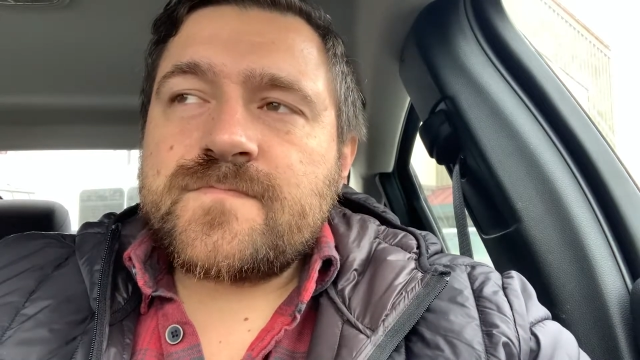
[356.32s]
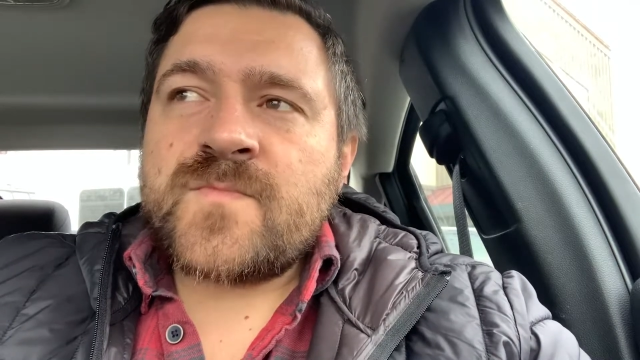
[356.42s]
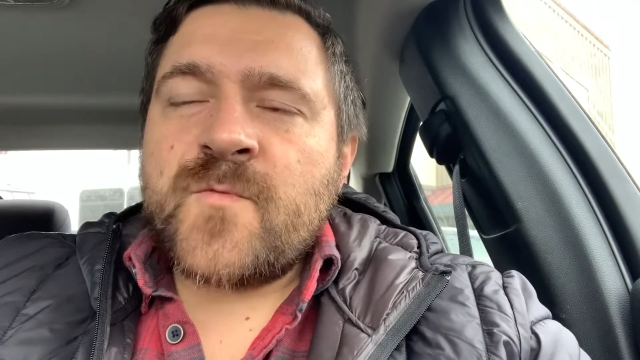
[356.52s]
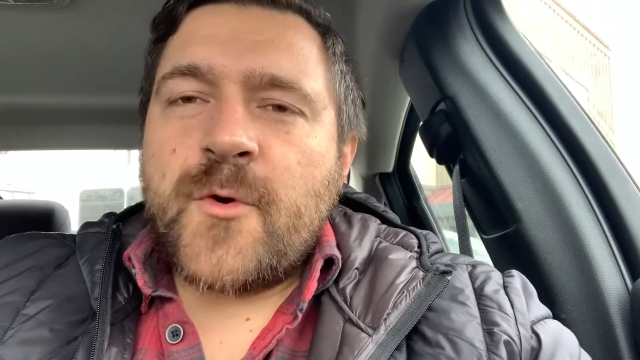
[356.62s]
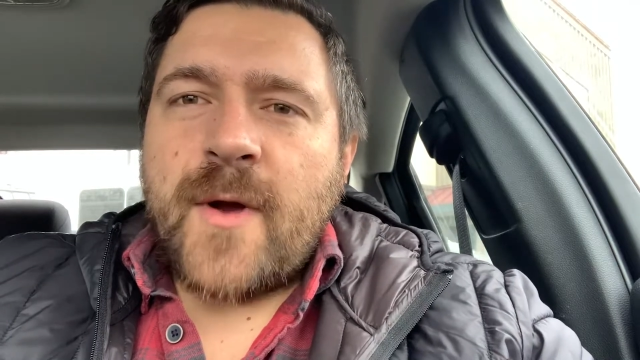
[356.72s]

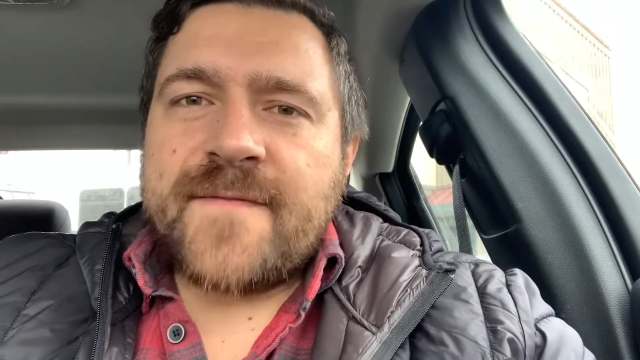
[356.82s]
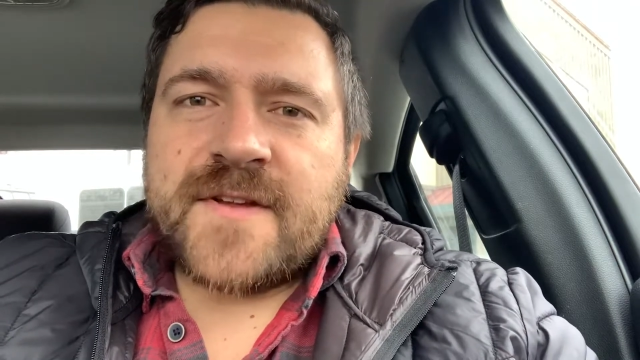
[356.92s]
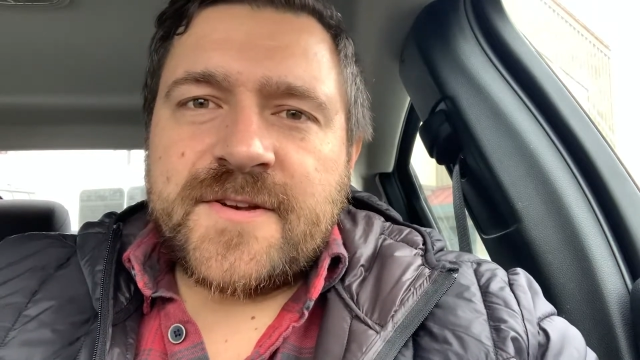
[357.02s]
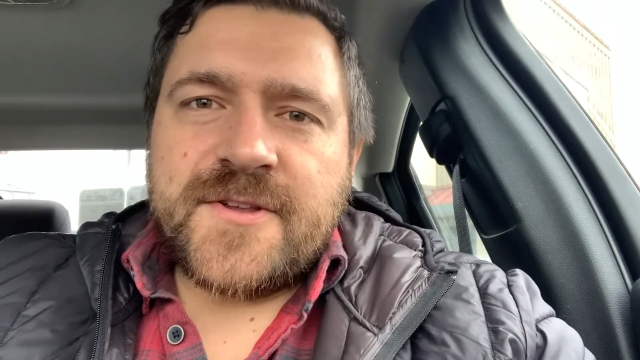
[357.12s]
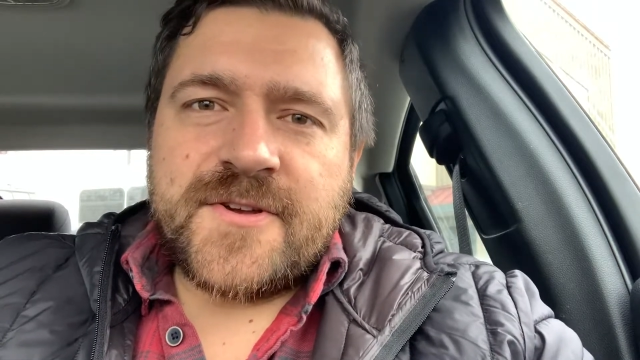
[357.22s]
We arrived
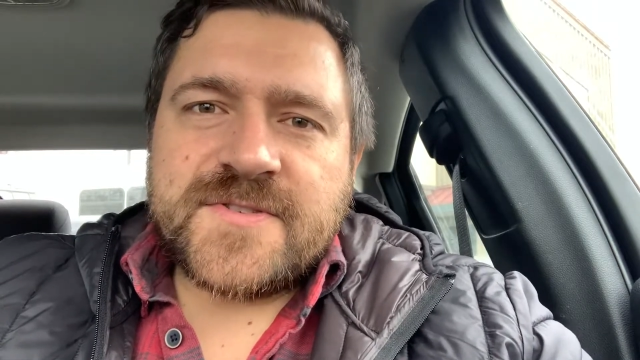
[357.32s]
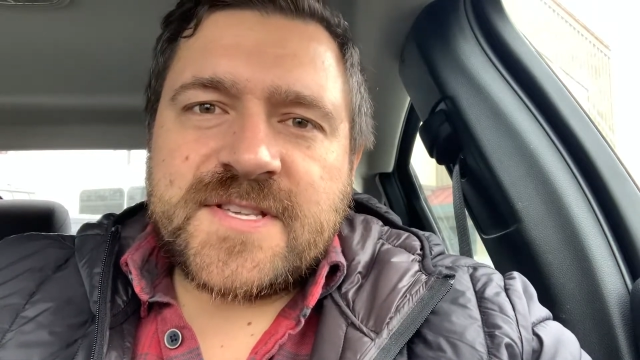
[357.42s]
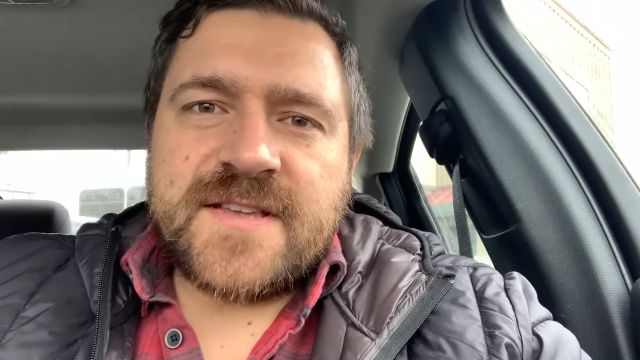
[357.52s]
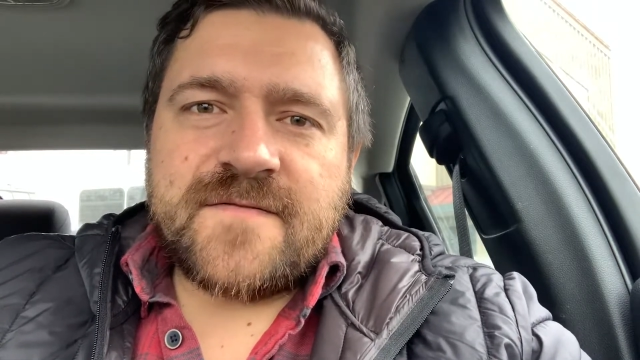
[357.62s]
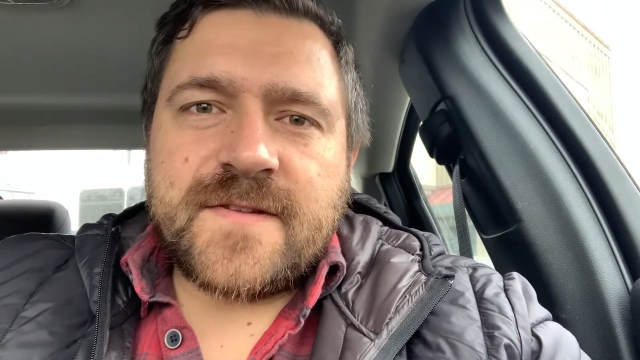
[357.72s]
on New Year's
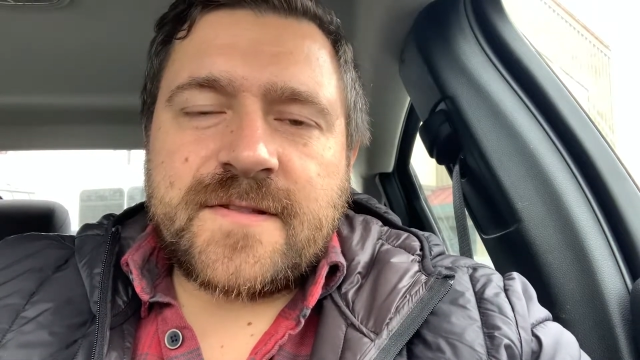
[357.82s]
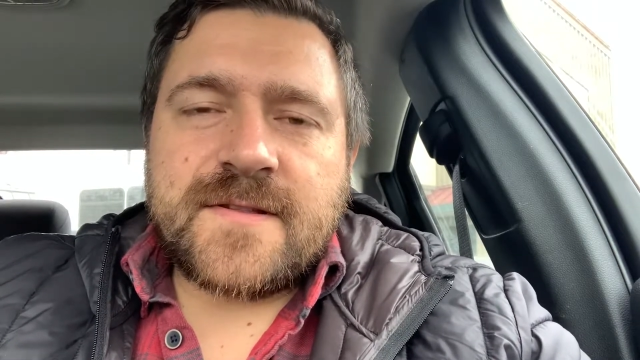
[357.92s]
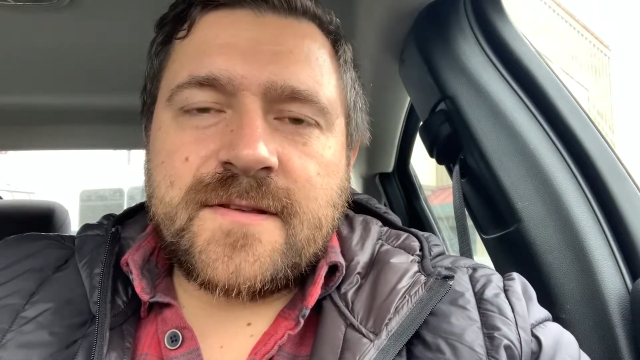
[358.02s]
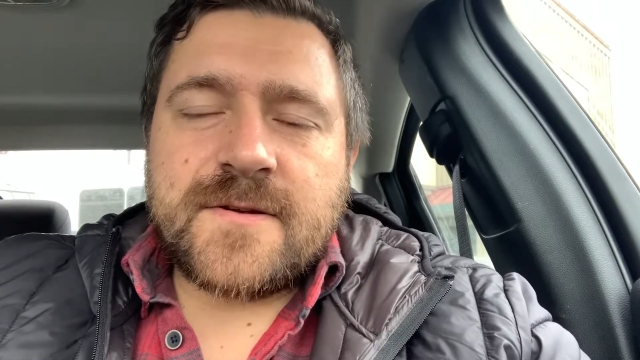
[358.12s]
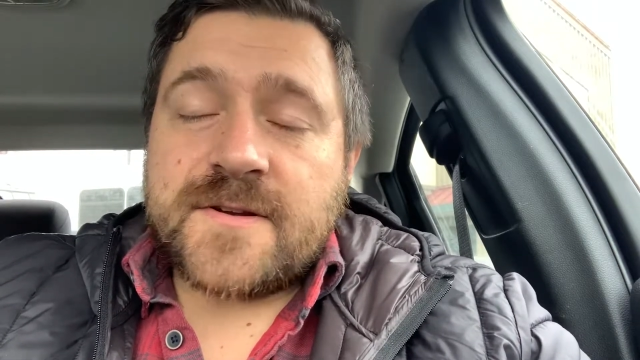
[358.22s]
Eve
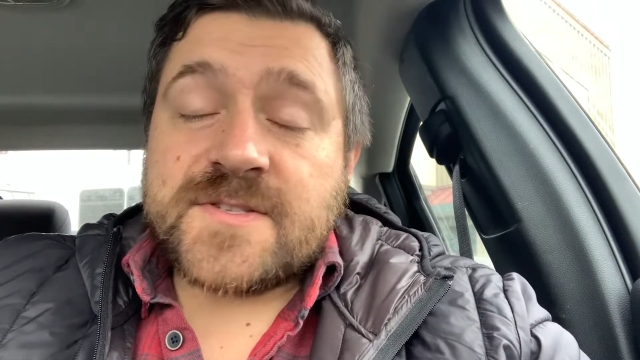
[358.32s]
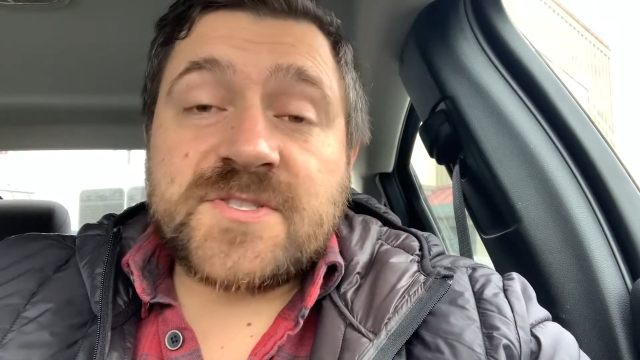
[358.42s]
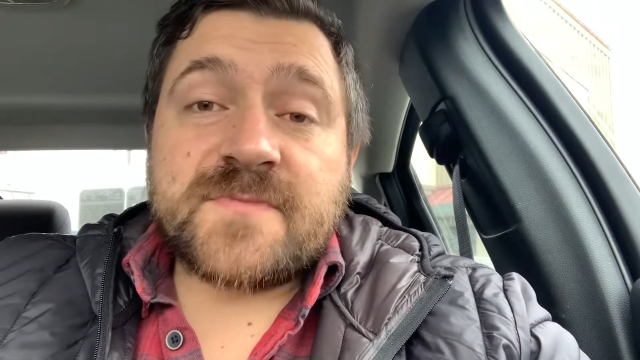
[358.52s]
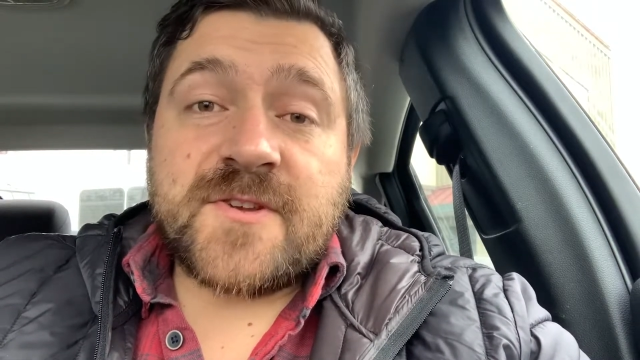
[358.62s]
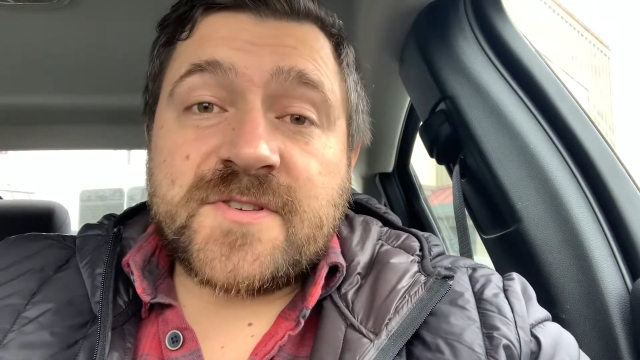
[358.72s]

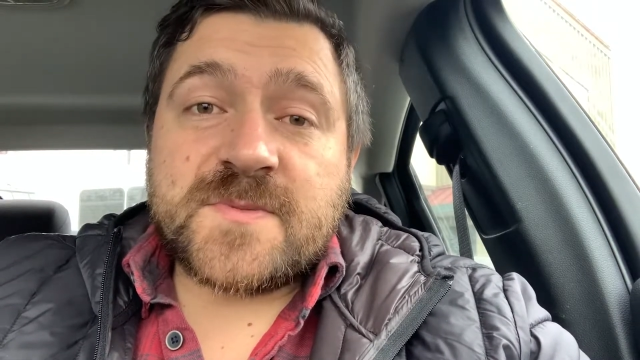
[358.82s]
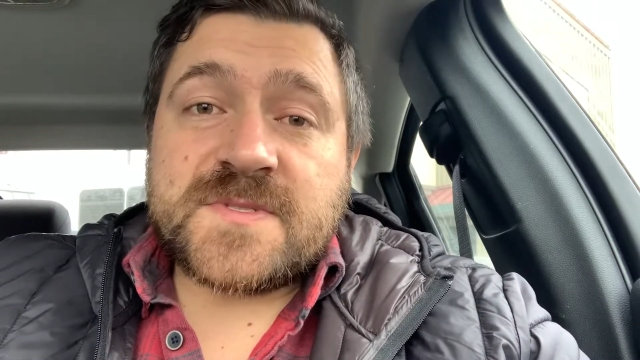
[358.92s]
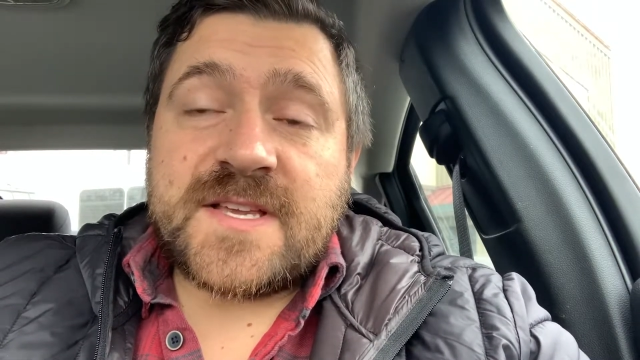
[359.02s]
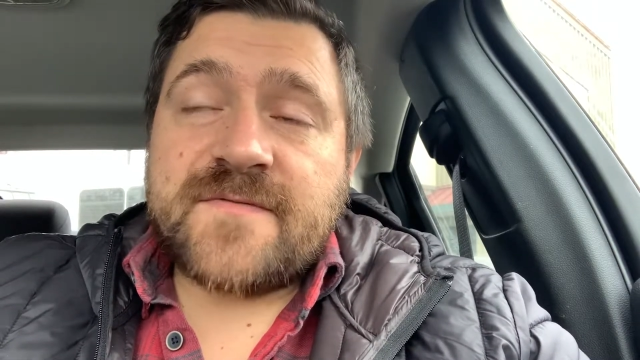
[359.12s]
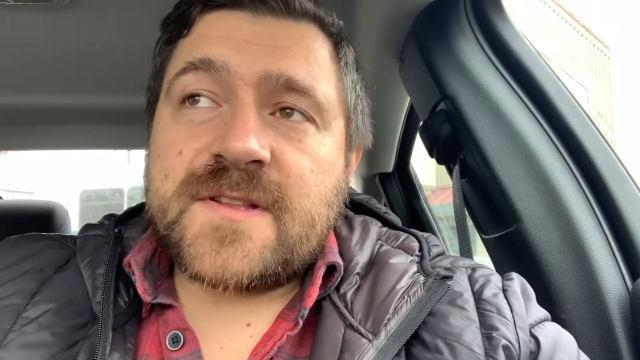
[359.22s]

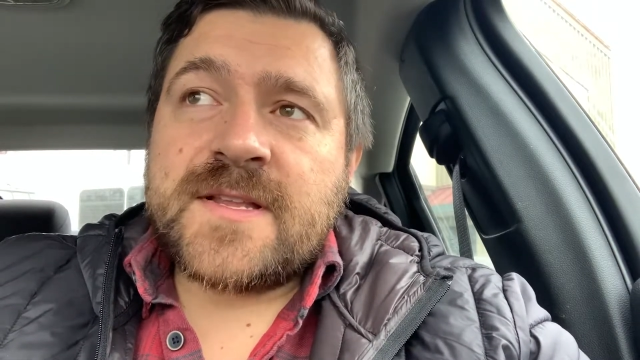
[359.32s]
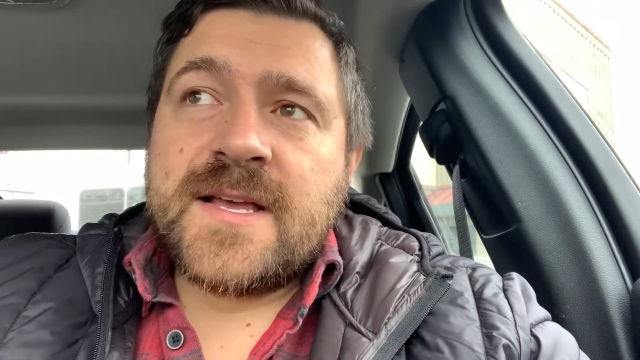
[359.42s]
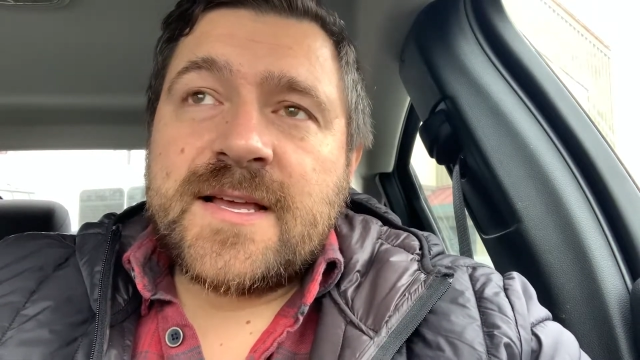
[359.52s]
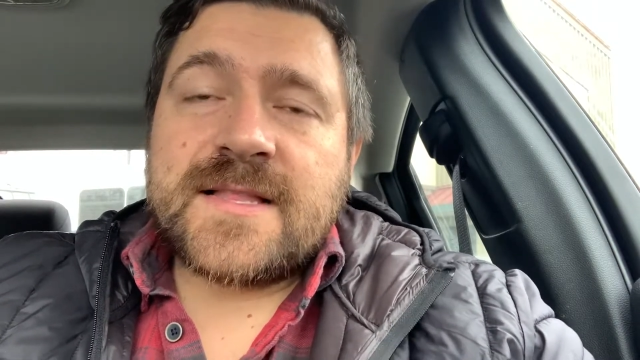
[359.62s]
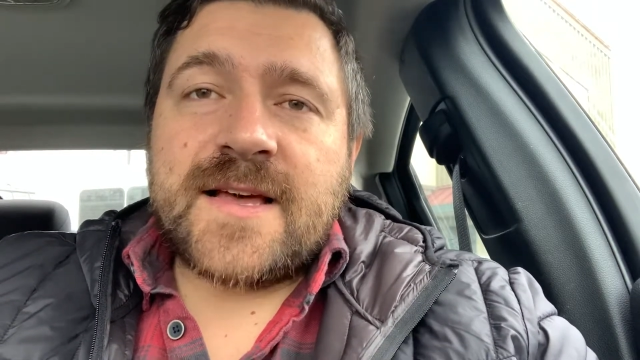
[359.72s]
Christmas Eve, and
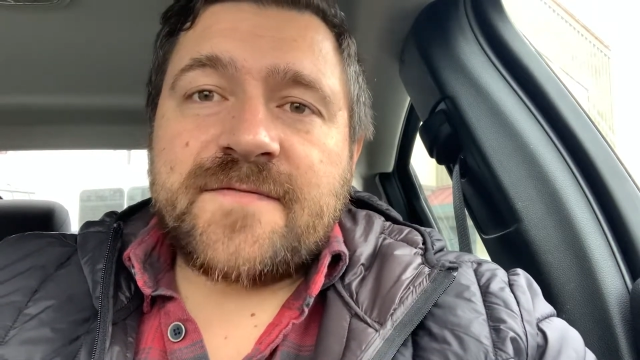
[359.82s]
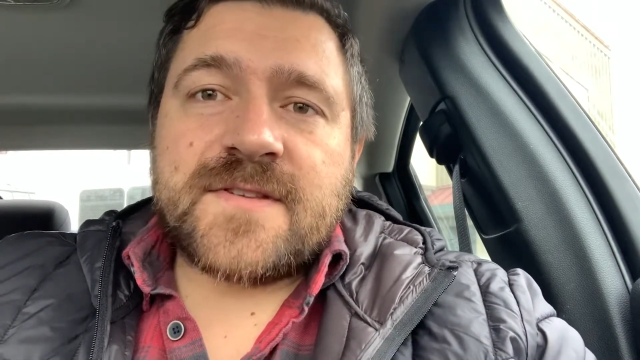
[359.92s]
left